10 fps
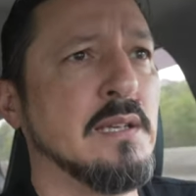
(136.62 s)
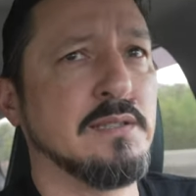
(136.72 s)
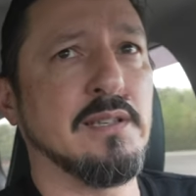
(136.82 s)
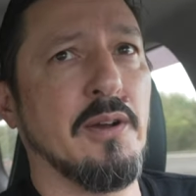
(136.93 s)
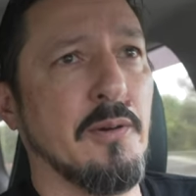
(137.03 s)

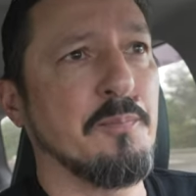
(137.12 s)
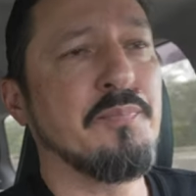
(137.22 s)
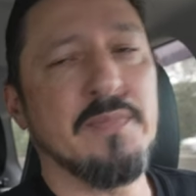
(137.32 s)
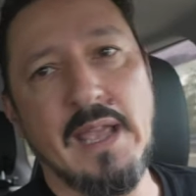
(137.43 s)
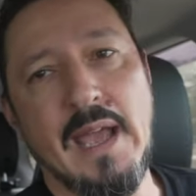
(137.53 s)

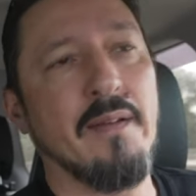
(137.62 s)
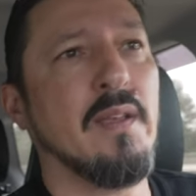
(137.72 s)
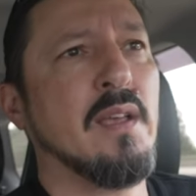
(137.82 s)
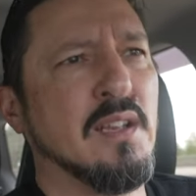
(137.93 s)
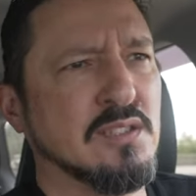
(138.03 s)
So
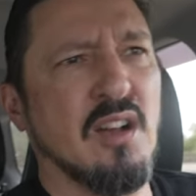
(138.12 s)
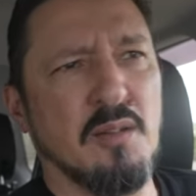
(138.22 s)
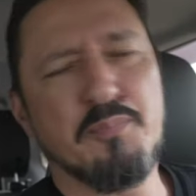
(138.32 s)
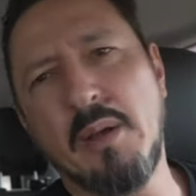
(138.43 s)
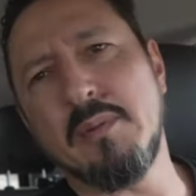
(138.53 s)
yeah, so
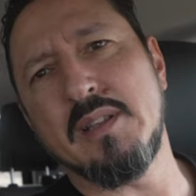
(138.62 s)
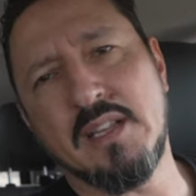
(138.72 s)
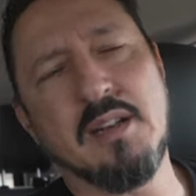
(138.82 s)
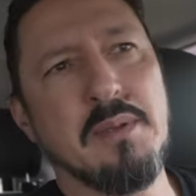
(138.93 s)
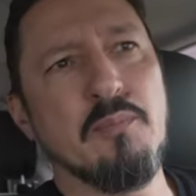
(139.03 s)
I'm probably
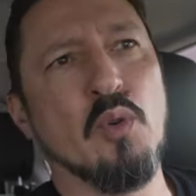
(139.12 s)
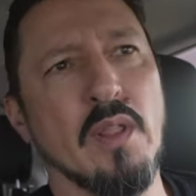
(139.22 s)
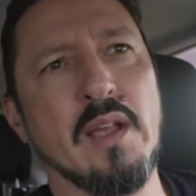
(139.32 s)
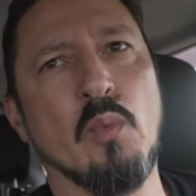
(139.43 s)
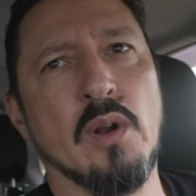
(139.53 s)
going to be more
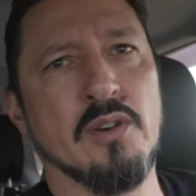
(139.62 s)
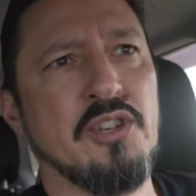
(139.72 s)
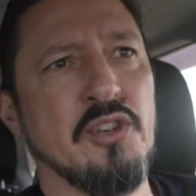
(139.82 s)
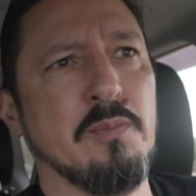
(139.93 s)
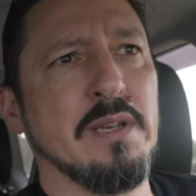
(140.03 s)
like one or
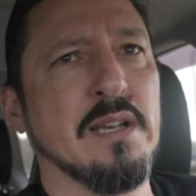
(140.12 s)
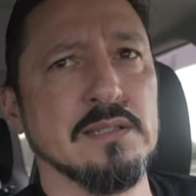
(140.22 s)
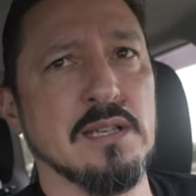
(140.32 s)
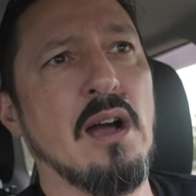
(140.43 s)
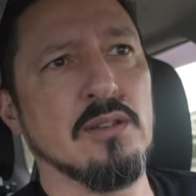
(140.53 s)
two
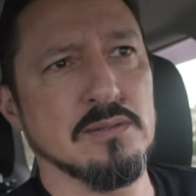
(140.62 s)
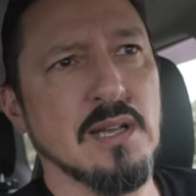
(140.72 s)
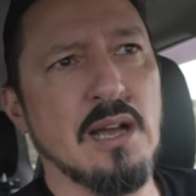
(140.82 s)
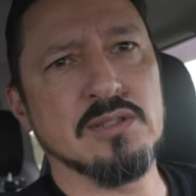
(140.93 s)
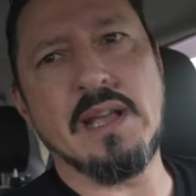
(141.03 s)
because I'll
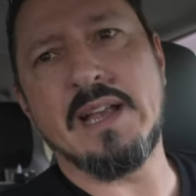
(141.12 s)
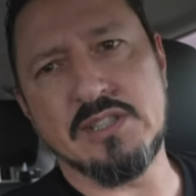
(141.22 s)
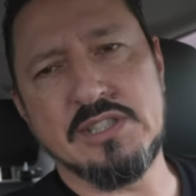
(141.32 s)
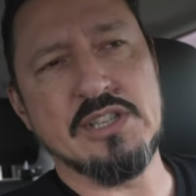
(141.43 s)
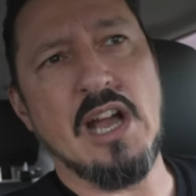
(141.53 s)
I'll
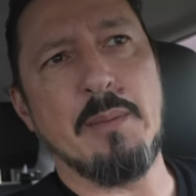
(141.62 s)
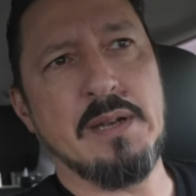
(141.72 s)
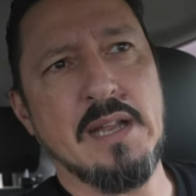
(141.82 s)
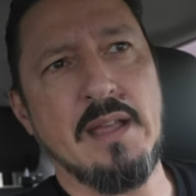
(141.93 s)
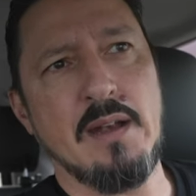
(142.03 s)
actually stop
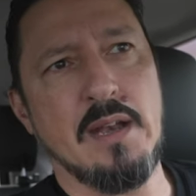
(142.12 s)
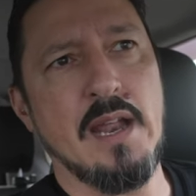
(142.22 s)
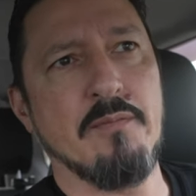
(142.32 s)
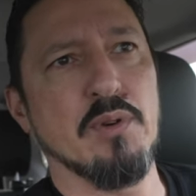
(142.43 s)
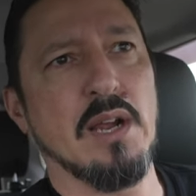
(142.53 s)
and, and
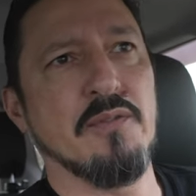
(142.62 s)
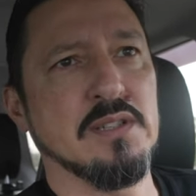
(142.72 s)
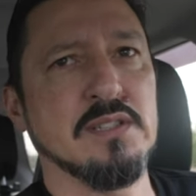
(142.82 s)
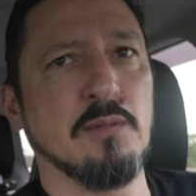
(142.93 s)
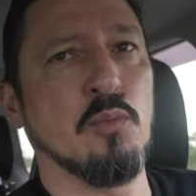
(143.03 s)
have
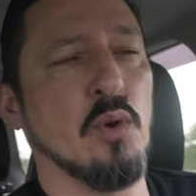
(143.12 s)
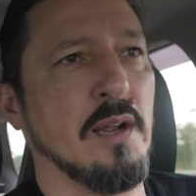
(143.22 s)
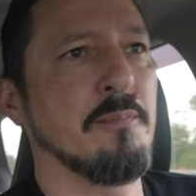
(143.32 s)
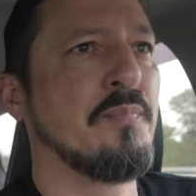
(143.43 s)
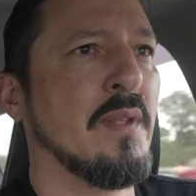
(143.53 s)
breakfast in the morning